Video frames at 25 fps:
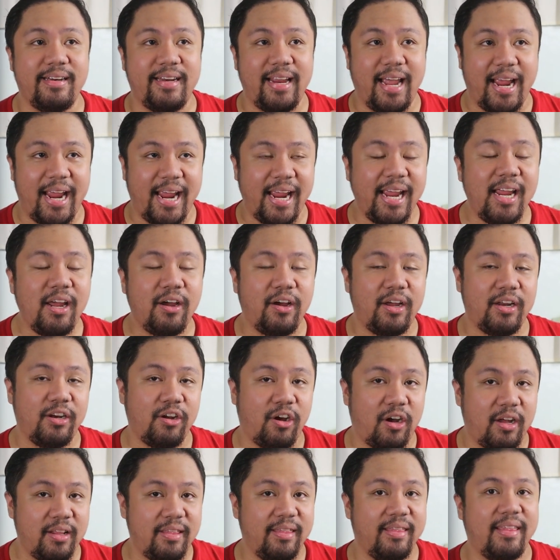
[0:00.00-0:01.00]
day
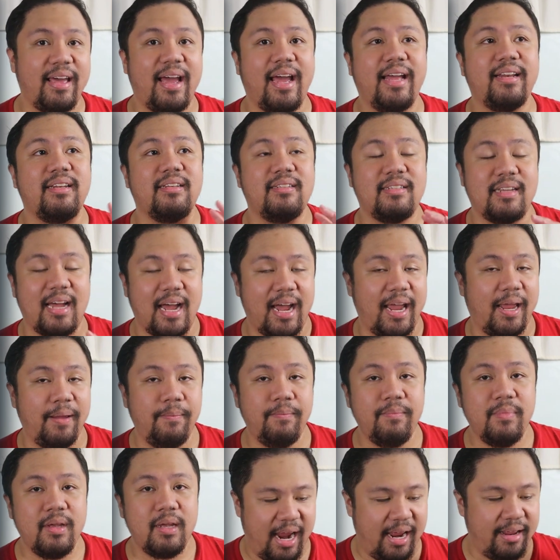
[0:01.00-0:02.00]
and on that
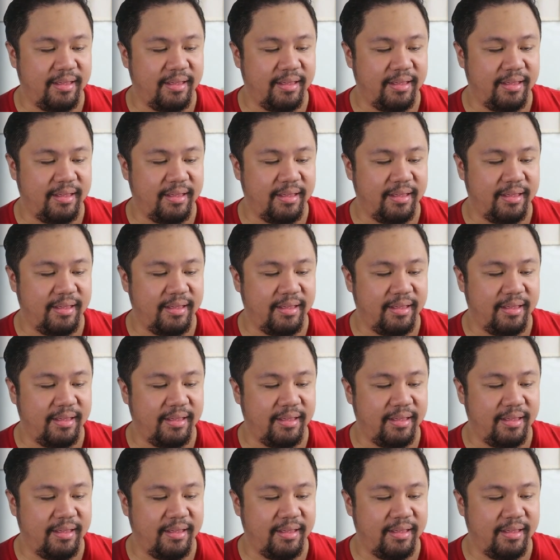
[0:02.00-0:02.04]
time,